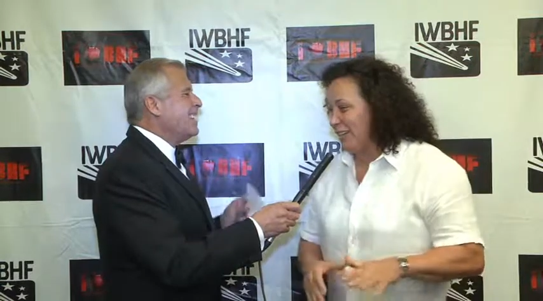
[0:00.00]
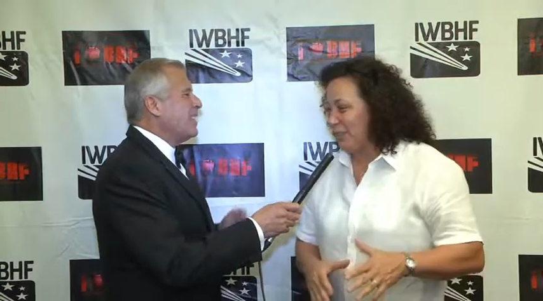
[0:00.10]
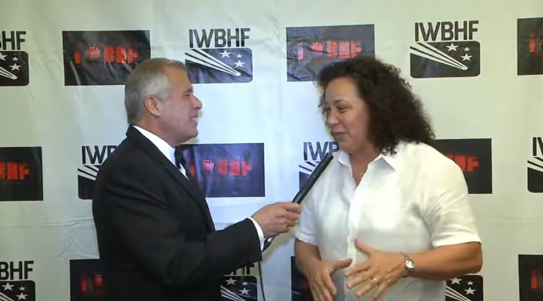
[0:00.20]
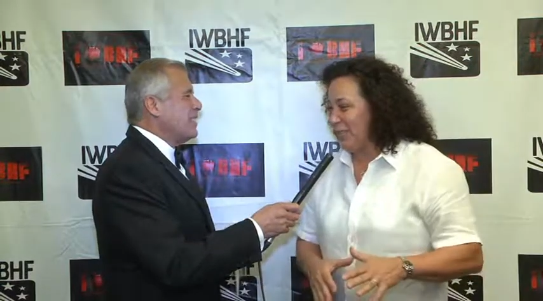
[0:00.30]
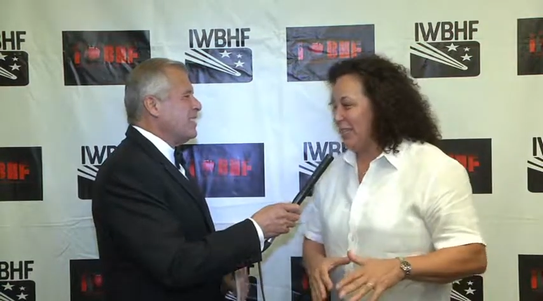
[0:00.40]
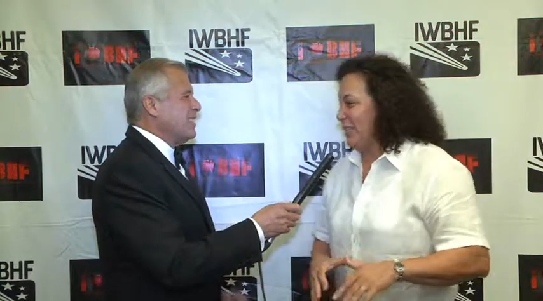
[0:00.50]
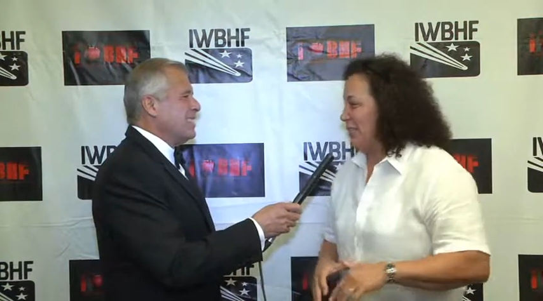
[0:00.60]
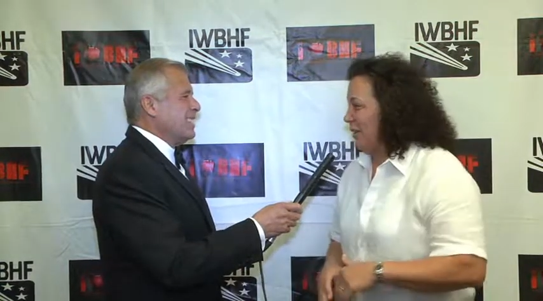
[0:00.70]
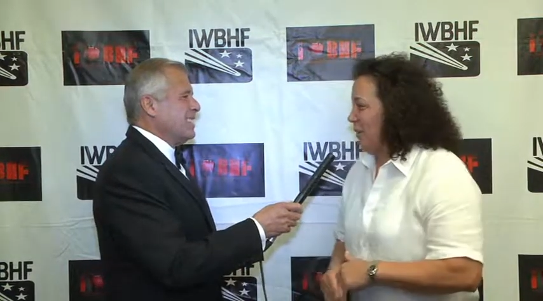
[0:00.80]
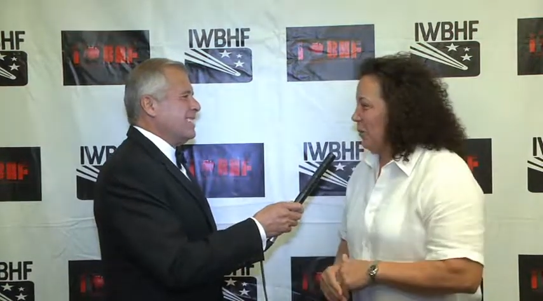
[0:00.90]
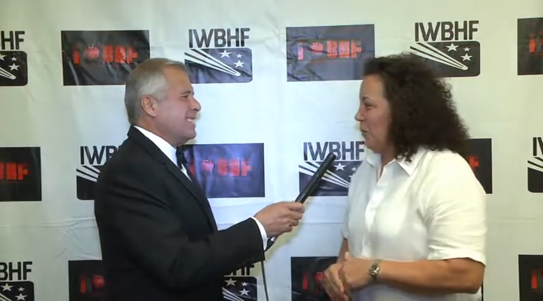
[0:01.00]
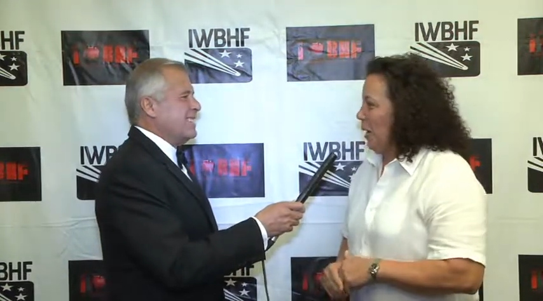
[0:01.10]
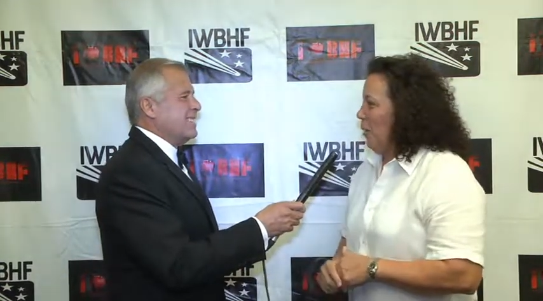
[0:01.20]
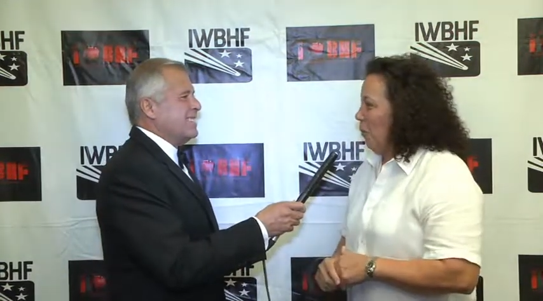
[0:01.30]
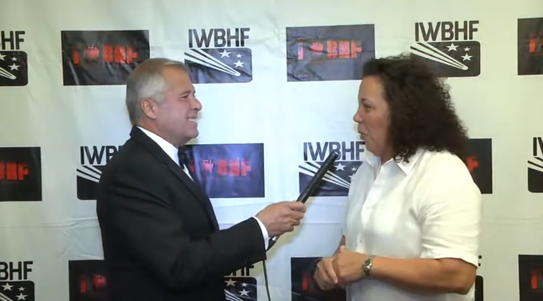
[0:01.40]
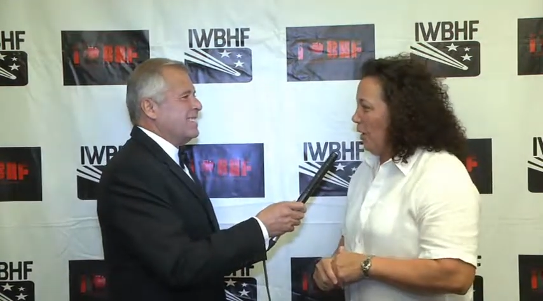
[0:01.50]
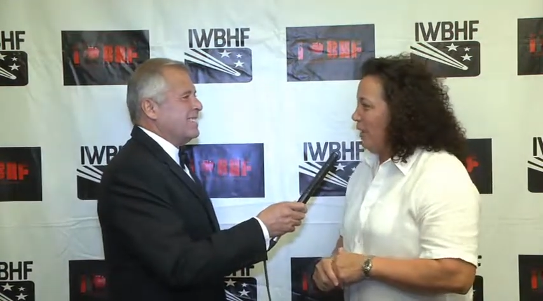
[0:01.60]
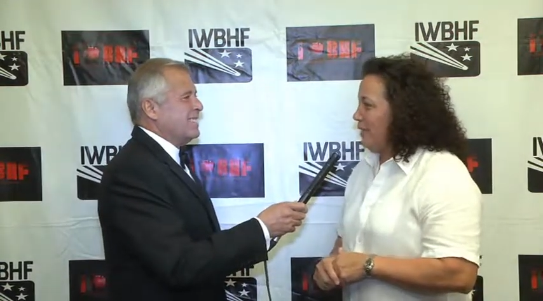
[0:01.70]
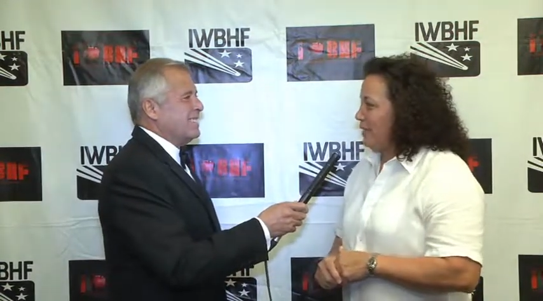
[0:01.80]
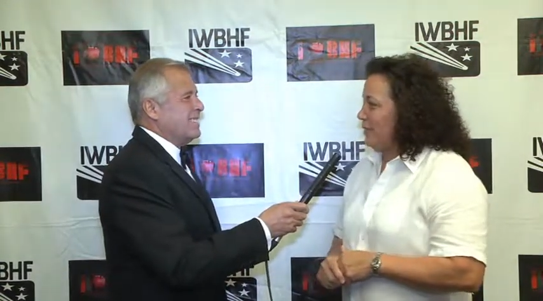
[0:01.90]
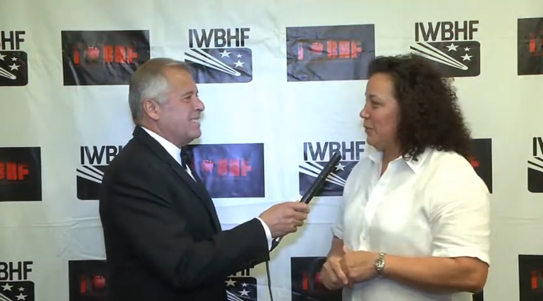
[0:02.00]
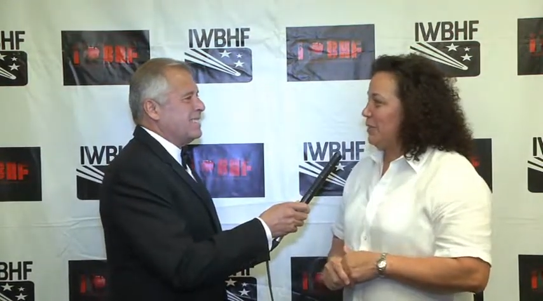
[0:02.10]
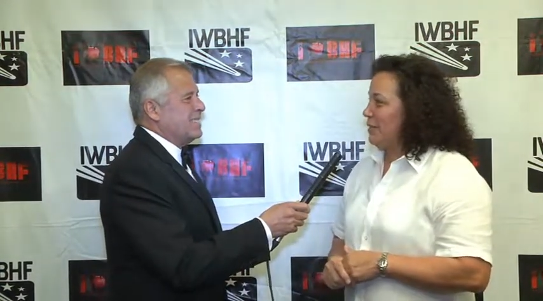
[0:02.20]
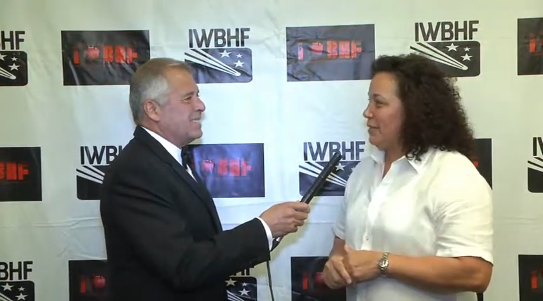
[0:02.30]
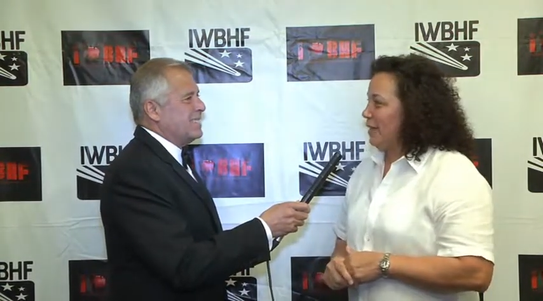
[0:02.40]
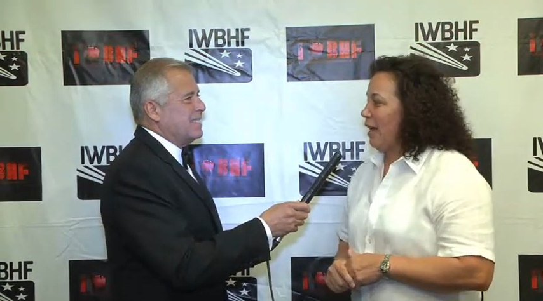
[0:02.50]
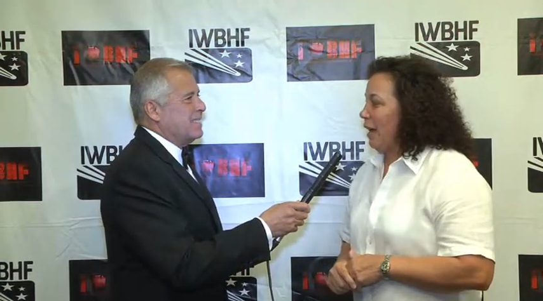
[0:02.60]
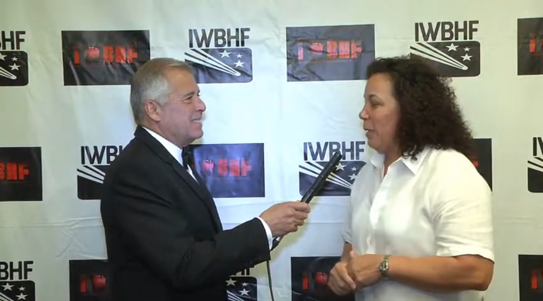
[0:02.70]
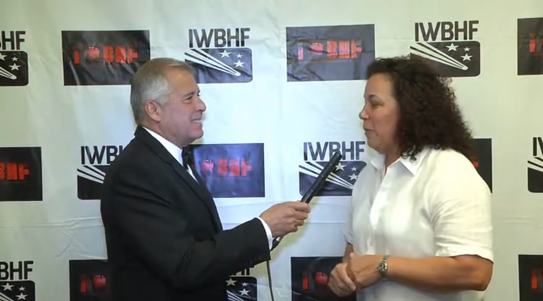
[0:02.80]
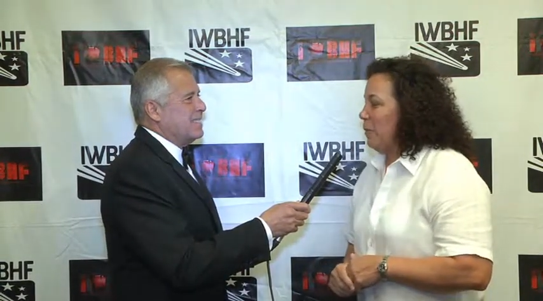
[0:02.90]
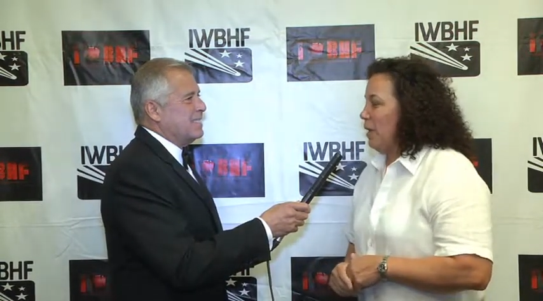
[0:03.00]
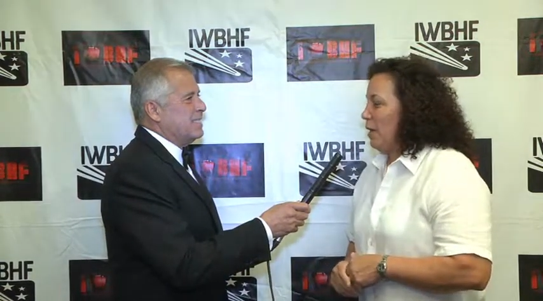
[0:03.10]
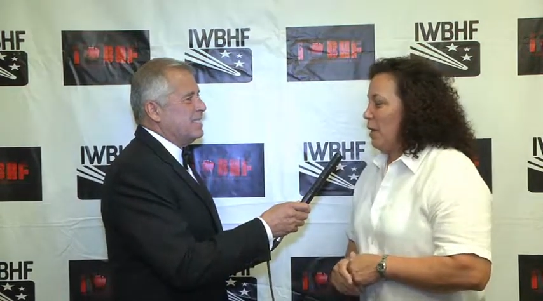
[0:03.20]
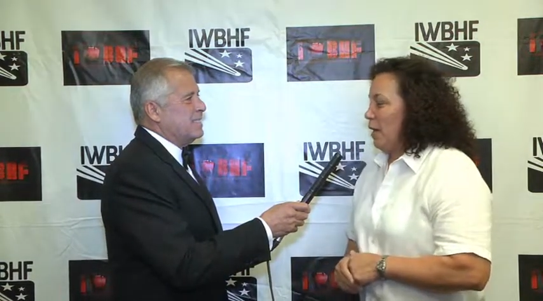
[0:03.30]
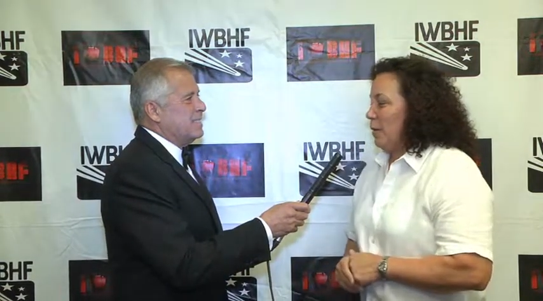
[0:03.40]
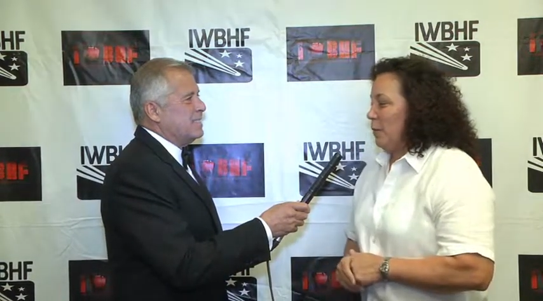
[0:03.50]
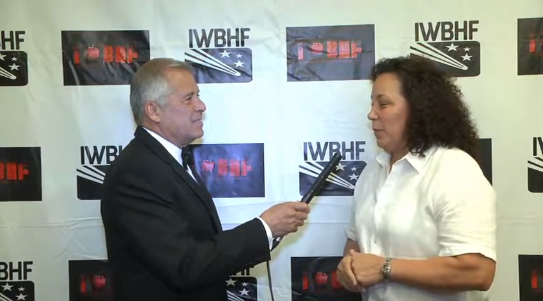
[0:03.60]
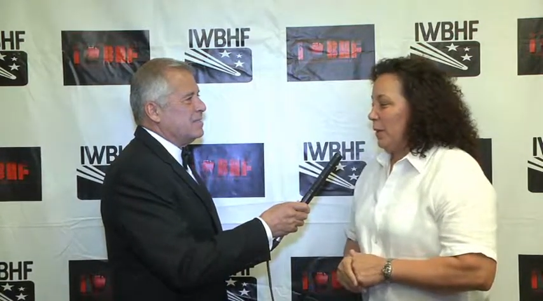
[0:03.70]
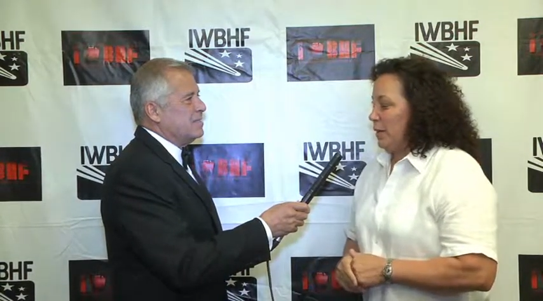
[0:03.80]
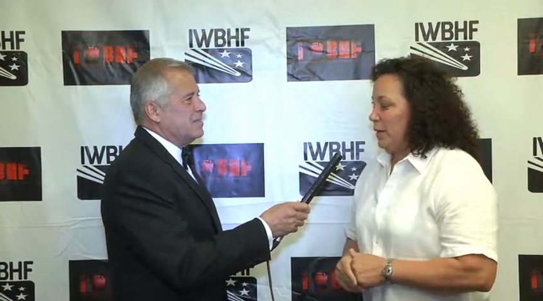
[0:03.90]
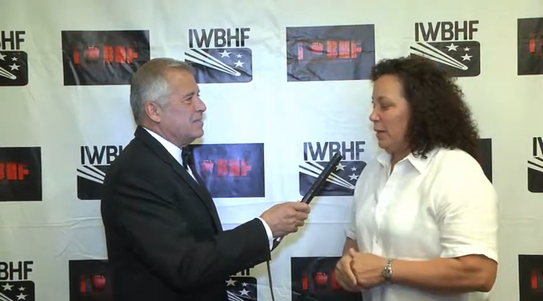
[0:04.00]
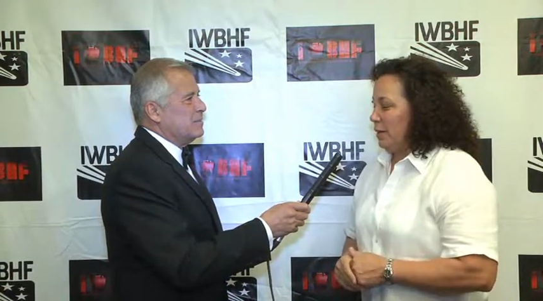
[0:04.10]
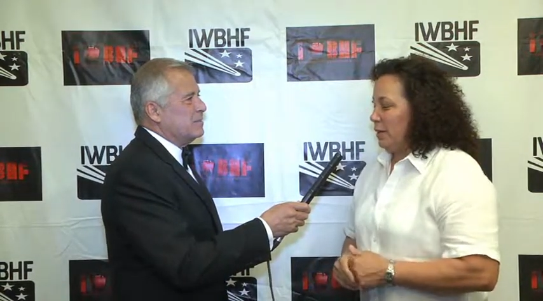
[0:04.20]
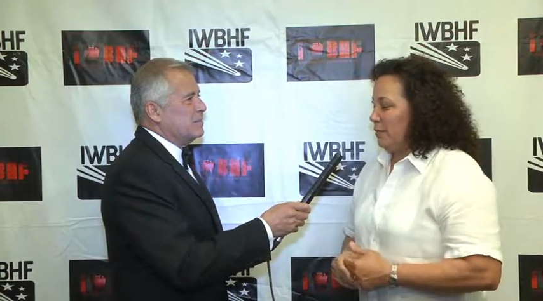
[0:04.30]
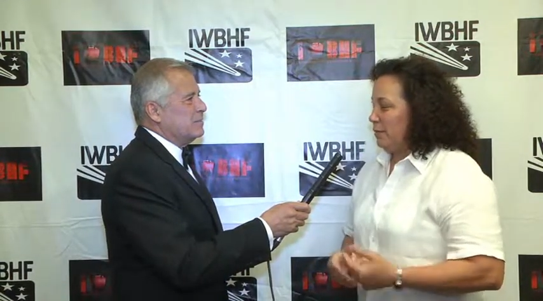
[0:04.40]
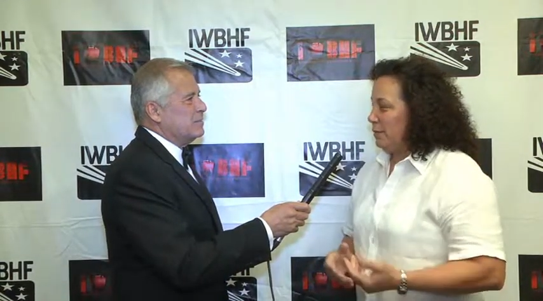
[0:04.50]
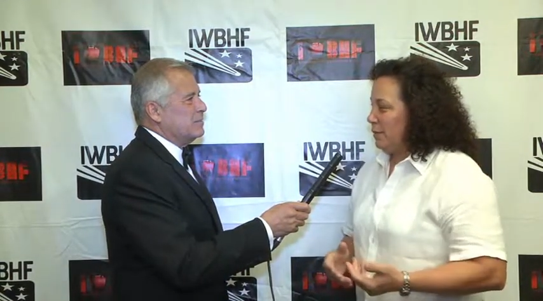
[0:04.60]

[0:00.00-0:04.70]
Speaker 1: didn't really turn out the way I wanted it to at the time, but um,